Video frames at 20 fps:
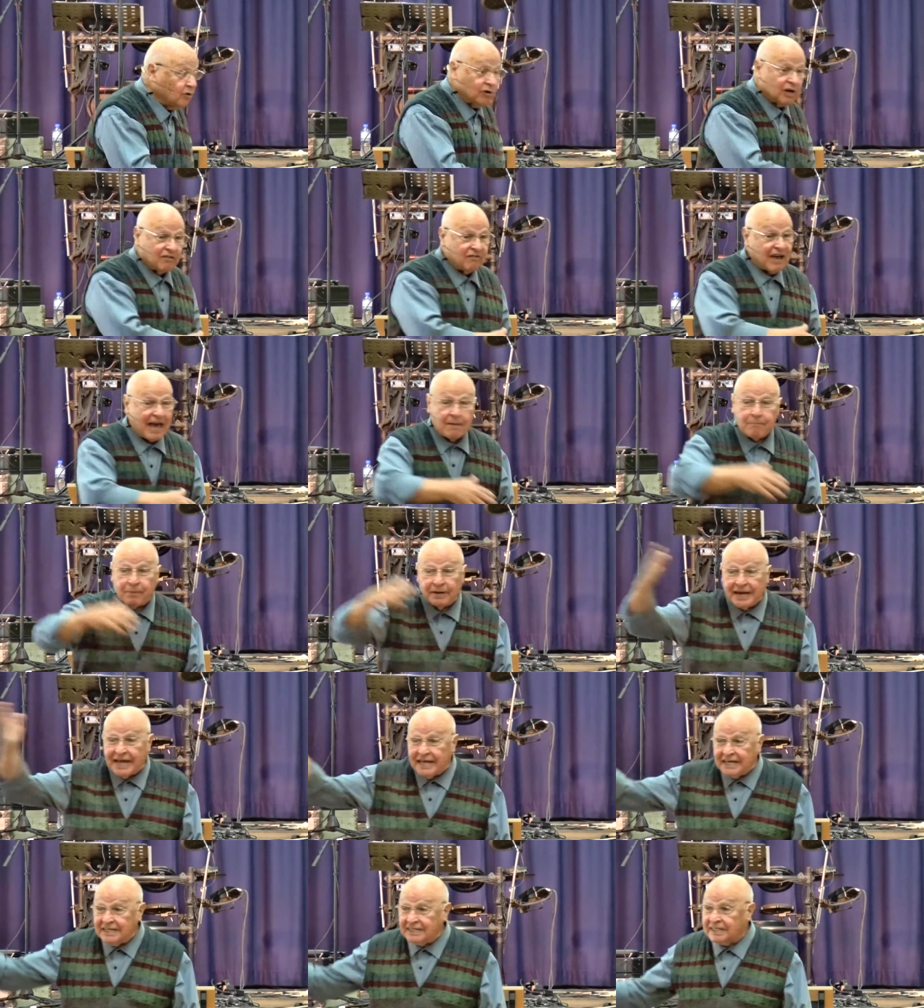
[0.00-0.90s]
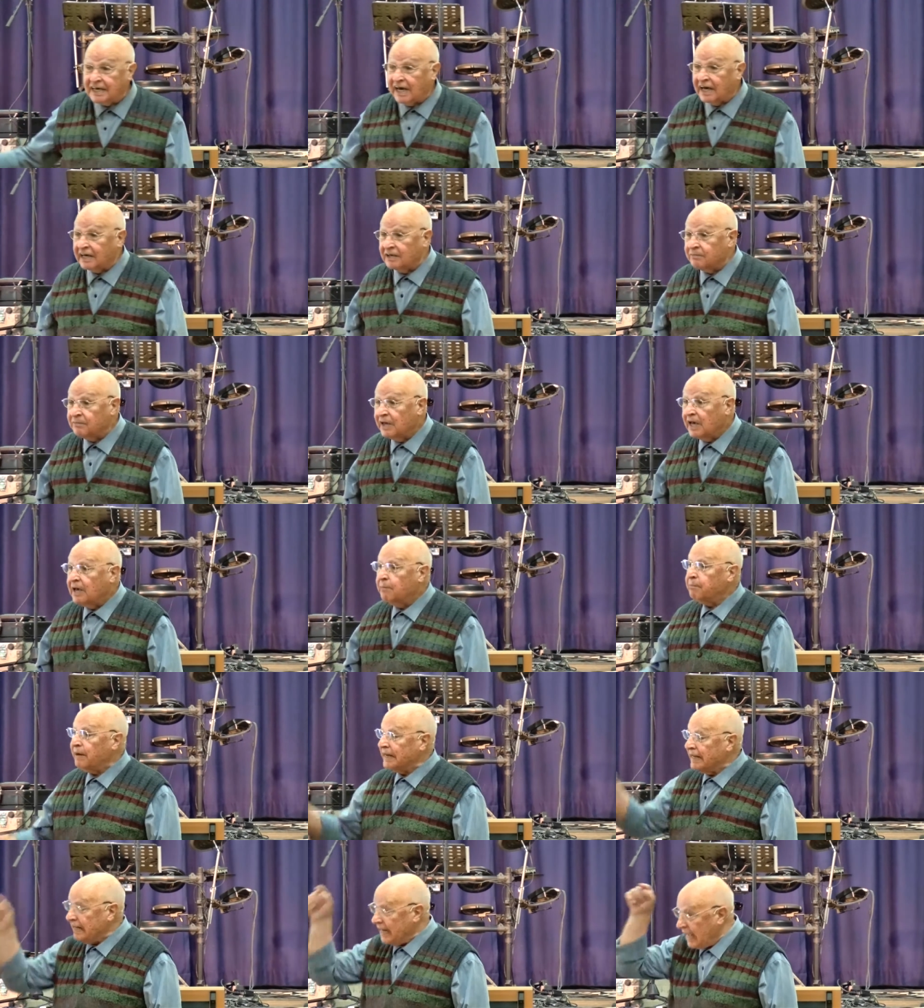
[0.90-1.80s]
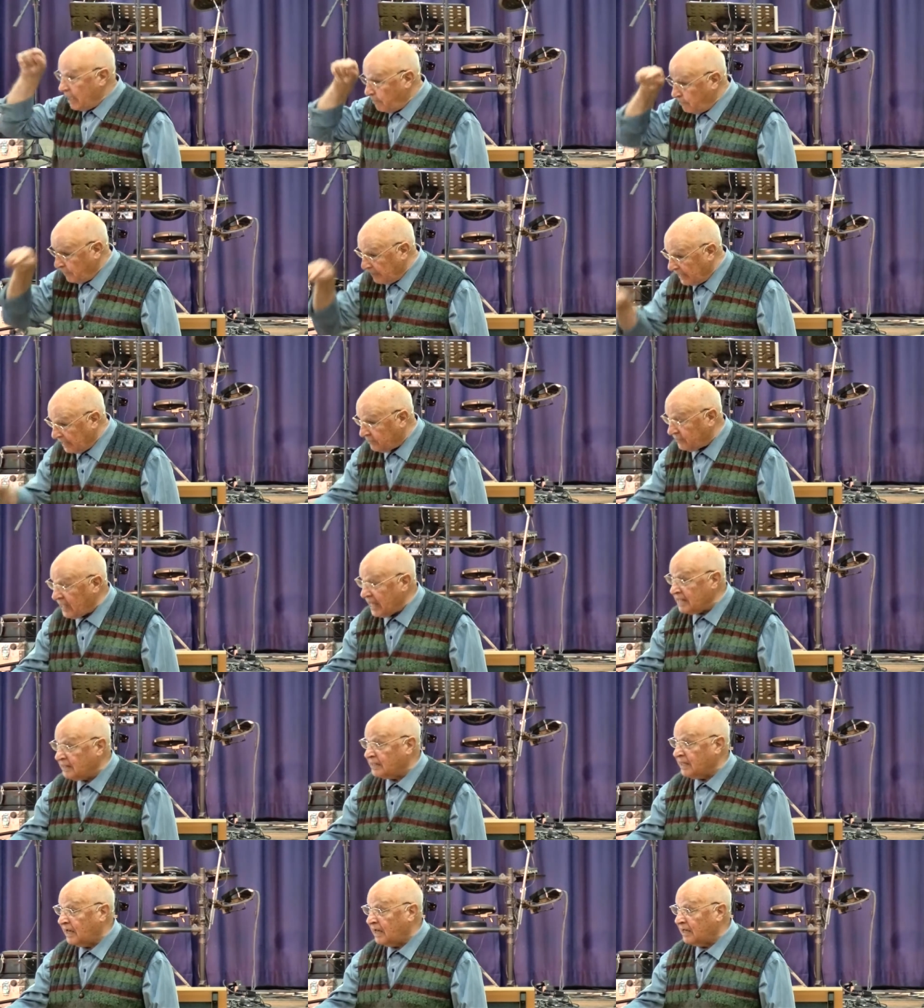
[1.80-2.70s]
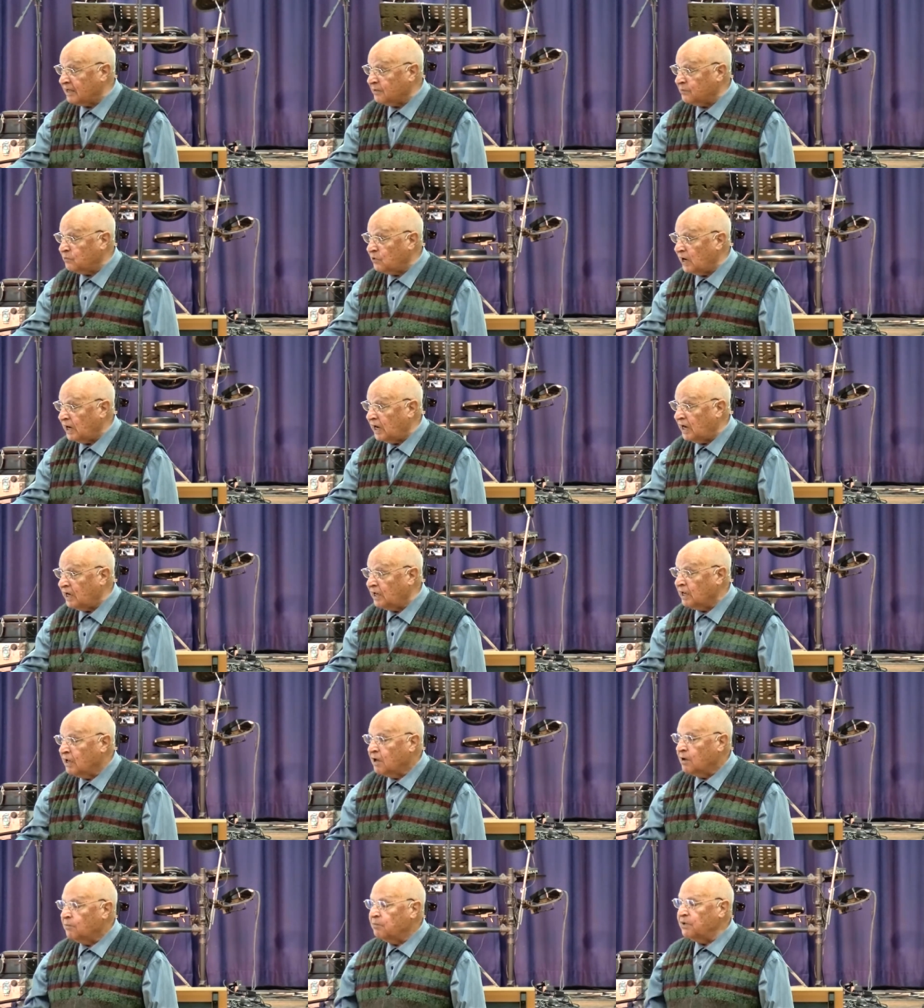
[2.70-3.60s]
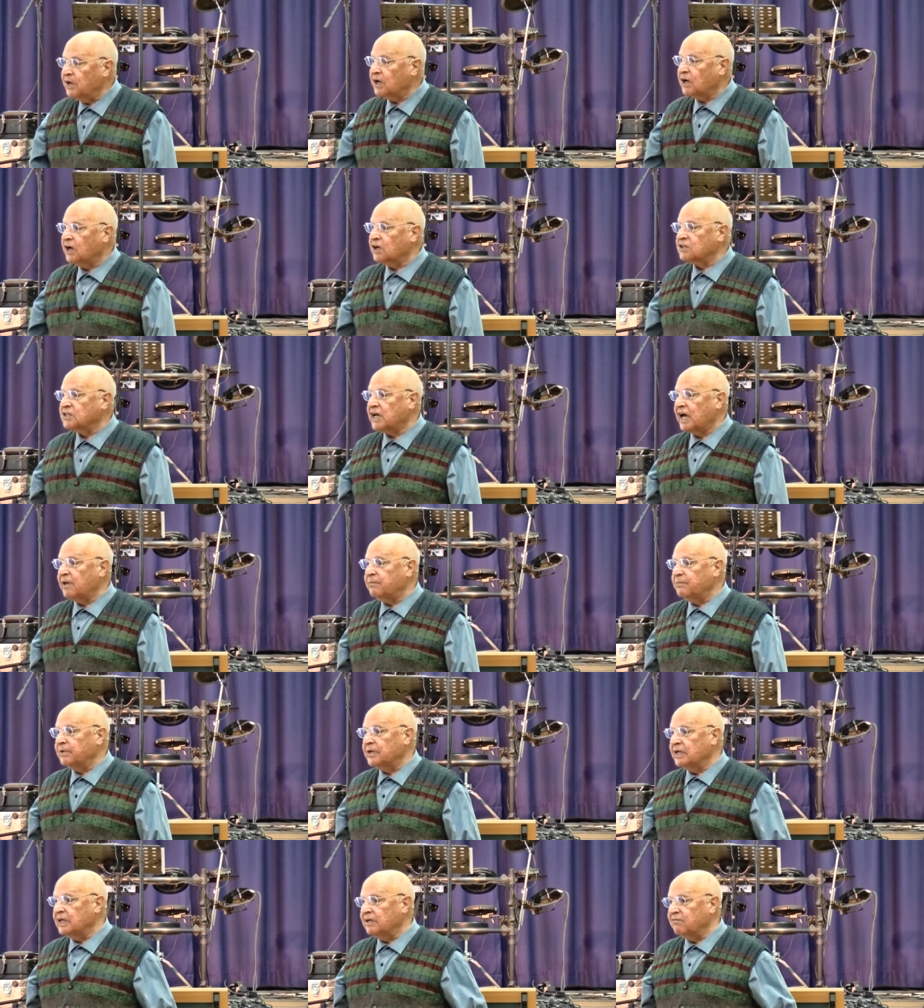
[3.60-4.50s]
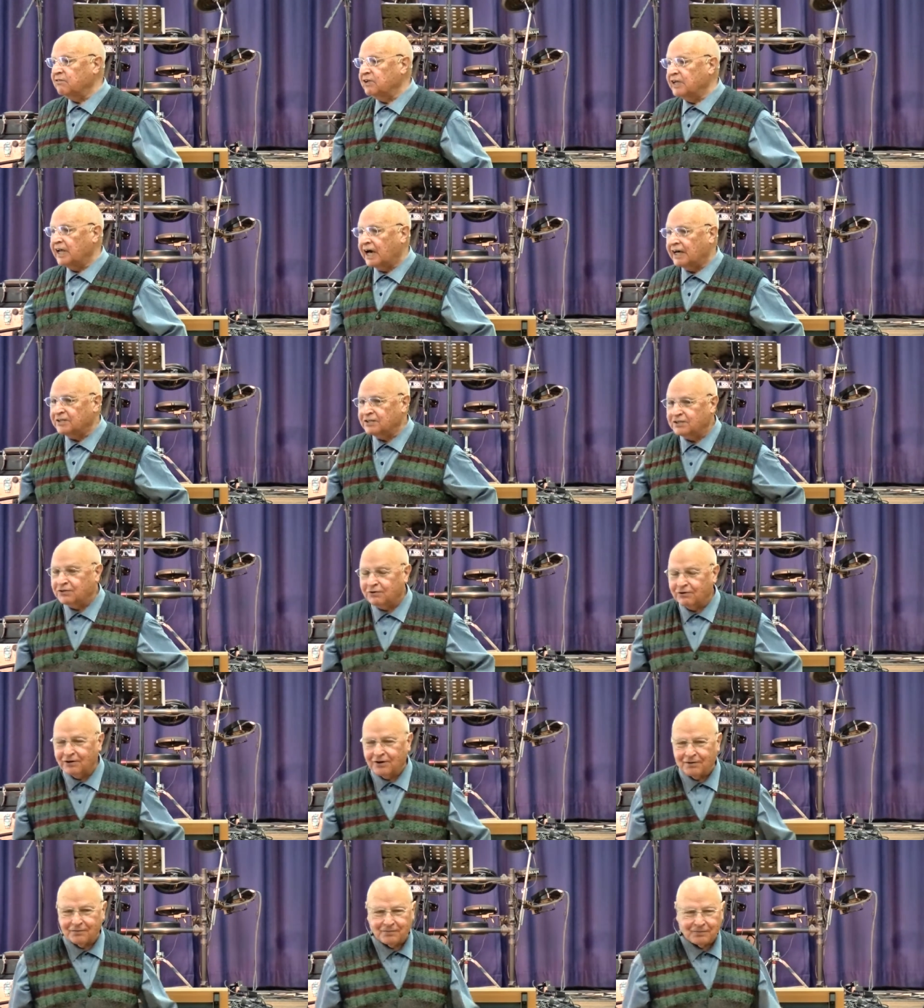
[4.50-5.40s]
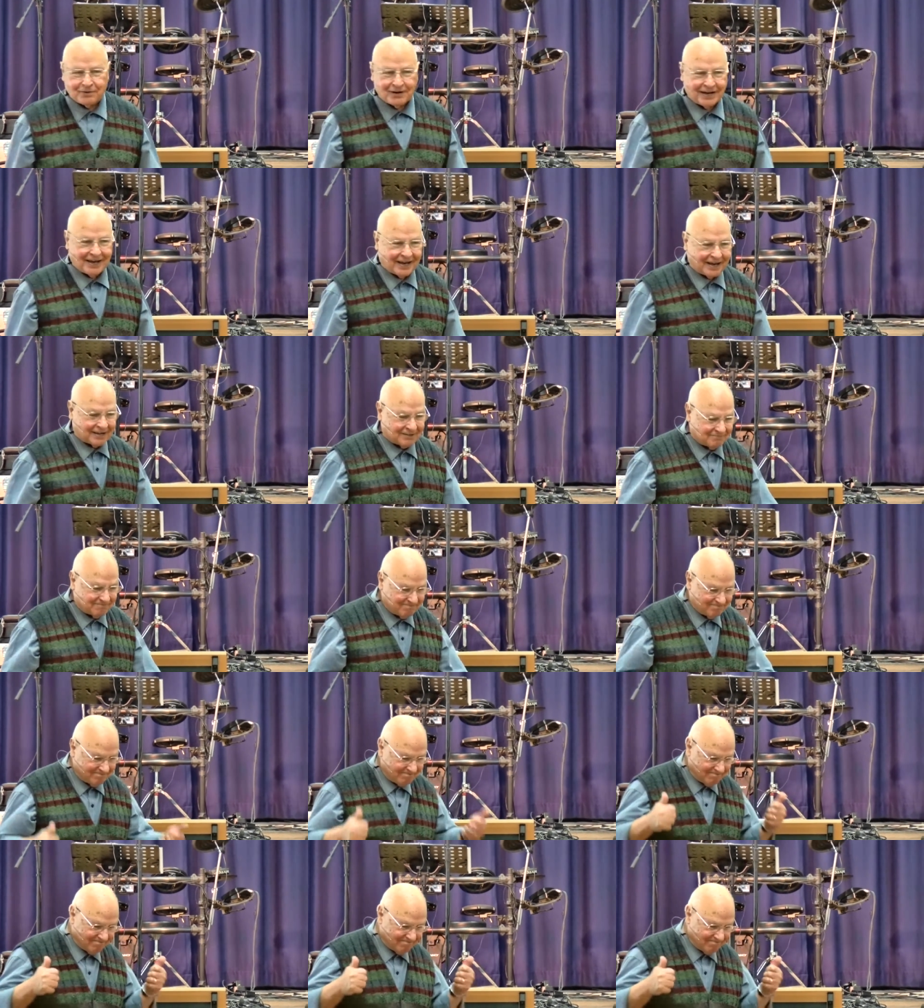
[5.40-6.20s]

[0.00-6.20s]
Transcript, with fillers: Could have happened any time, but it happened at that time. Why? Because I believe in answering a prayer.